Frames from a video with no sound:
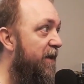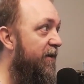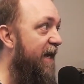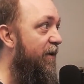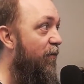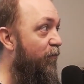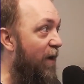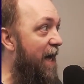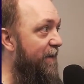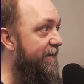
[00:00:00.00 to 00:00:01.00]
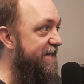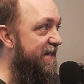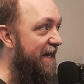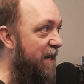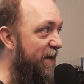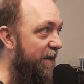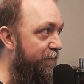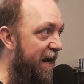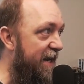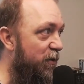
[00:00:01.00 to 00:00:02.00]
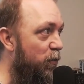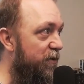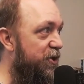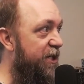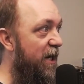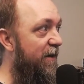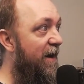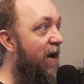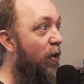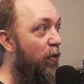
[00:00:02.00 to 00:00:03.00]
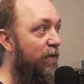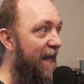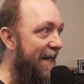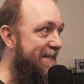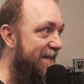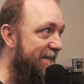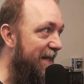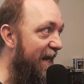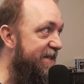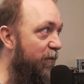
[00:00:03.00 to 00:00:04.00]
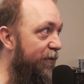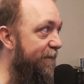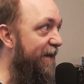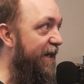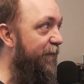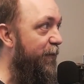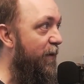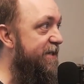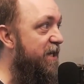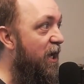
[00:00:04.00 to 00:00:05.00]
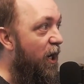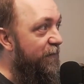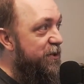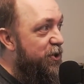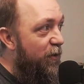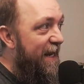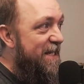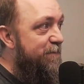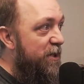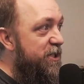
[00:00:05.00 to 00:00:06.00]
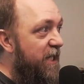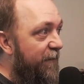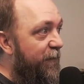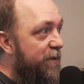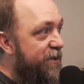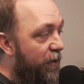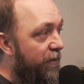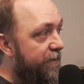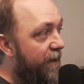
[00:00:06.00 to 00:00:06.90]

Okay, Robin is a dynamic companion who will share her likes, dislikes, and ultimate influence of the journey as much as they influence her.